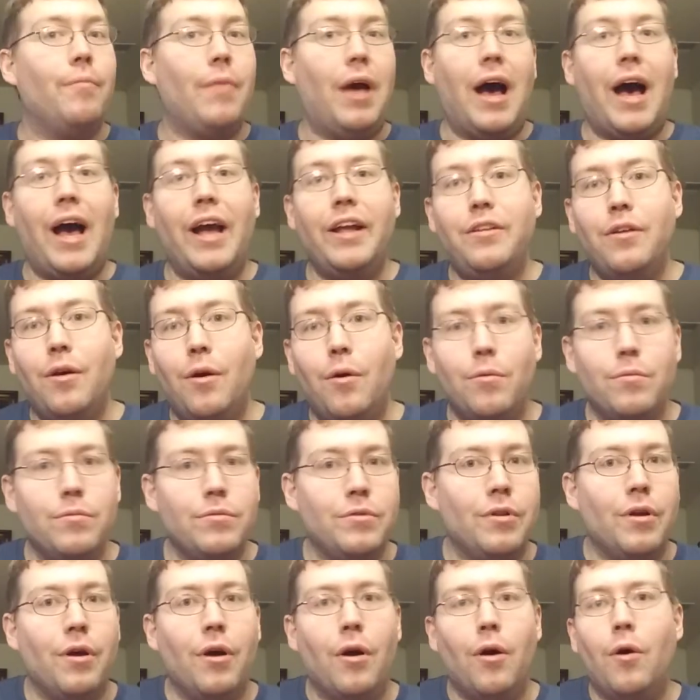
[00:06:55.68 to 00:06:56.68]
I
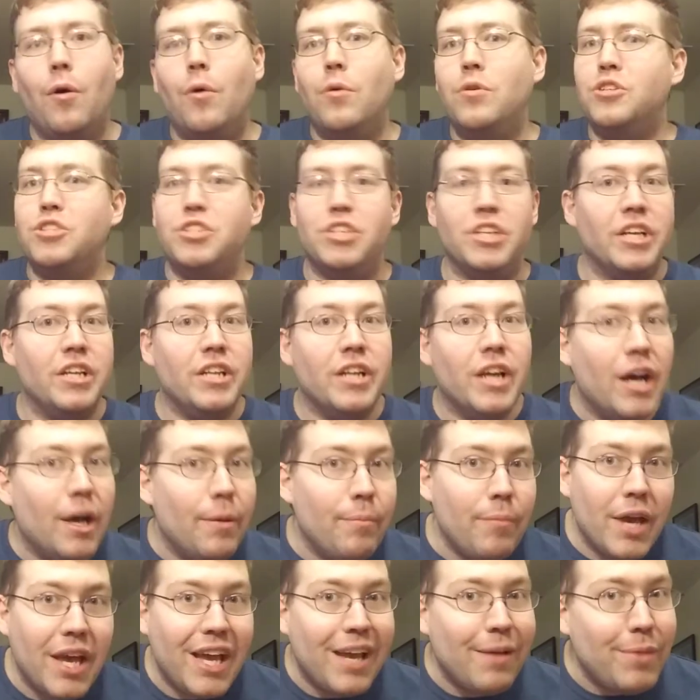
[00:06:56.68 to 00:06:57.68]
don't know, Sheeta
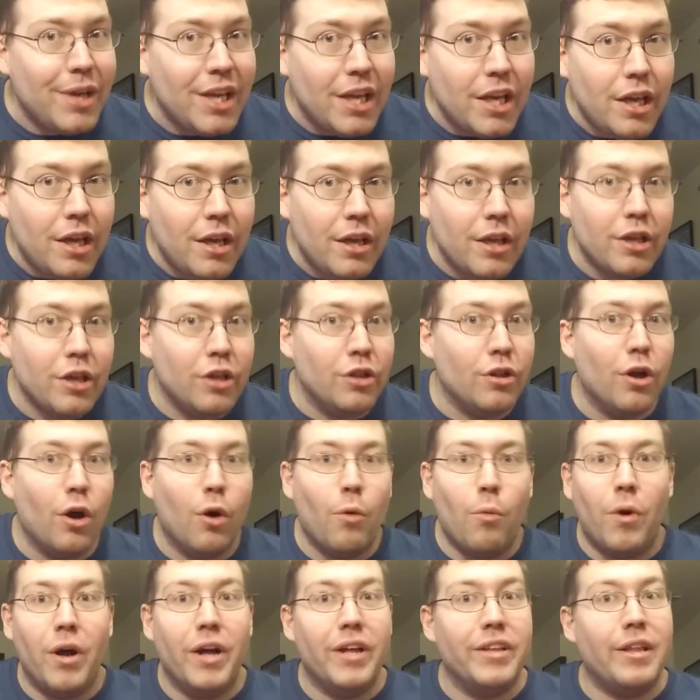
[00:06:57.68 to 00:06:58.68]
maybe? You know,
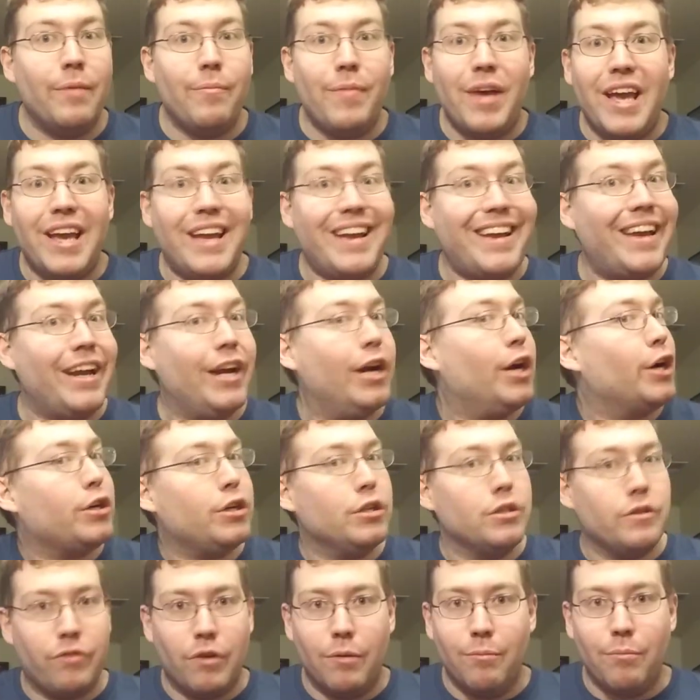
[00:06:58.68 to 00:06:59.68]
one of the main
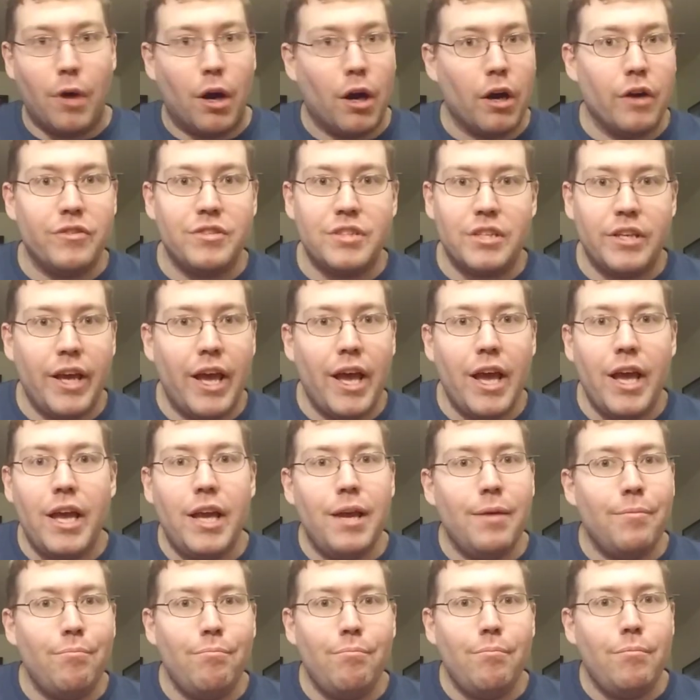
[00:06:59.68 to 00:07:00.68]
characters from Marth's
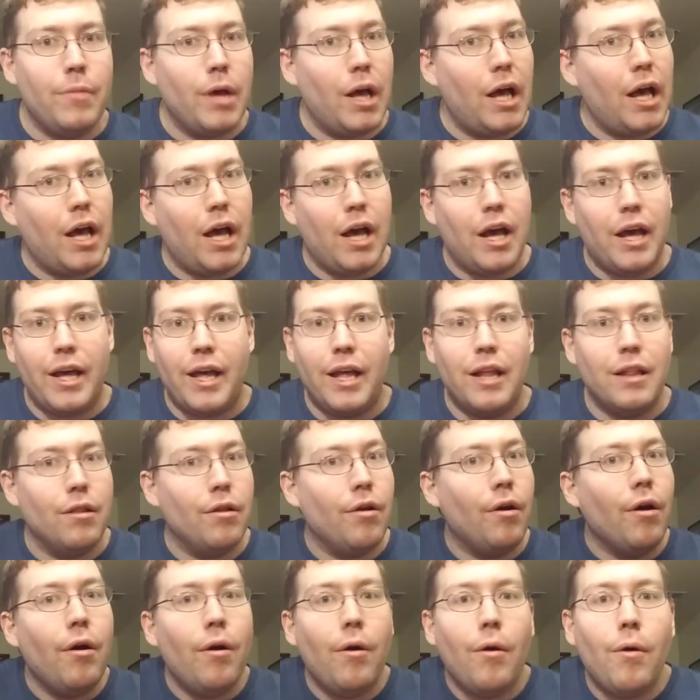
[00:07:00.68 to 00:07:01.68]
game?
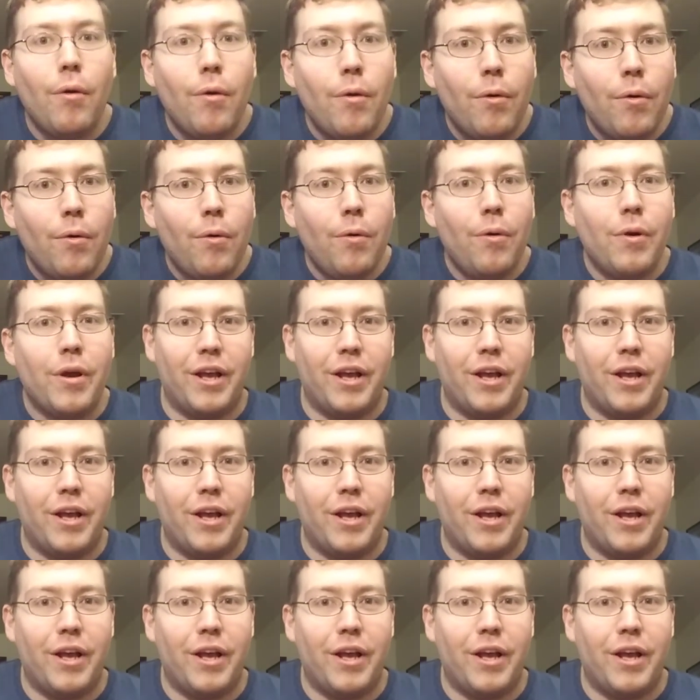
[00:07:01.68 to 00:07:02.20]
Hello?